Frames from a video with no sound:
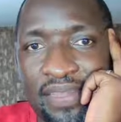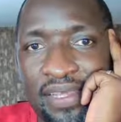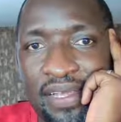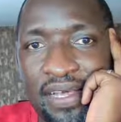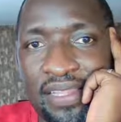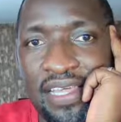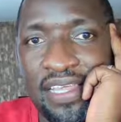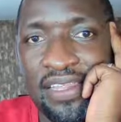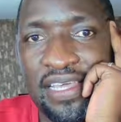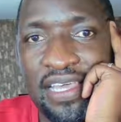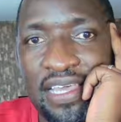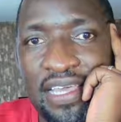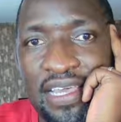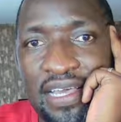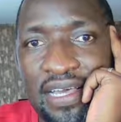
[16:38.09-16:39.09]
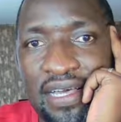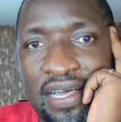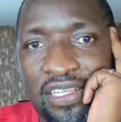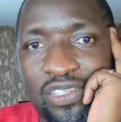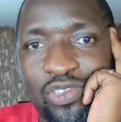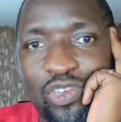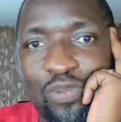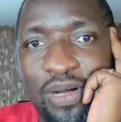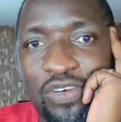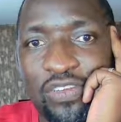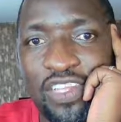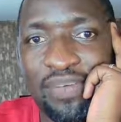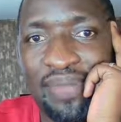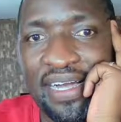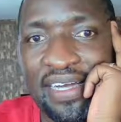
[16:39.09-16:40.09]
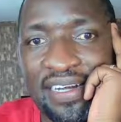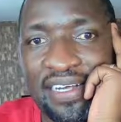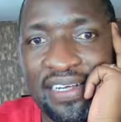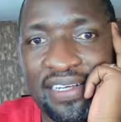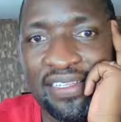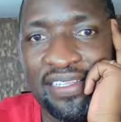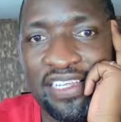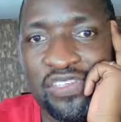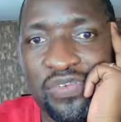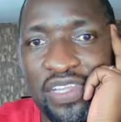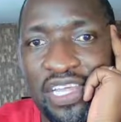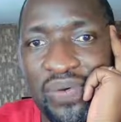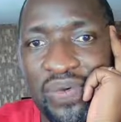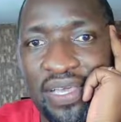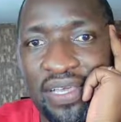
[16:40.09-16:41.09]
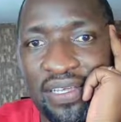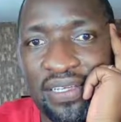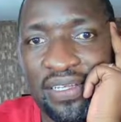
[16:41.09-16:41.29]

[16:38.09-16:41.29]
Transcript: Then the king has to go back to the back rank. There's no other way.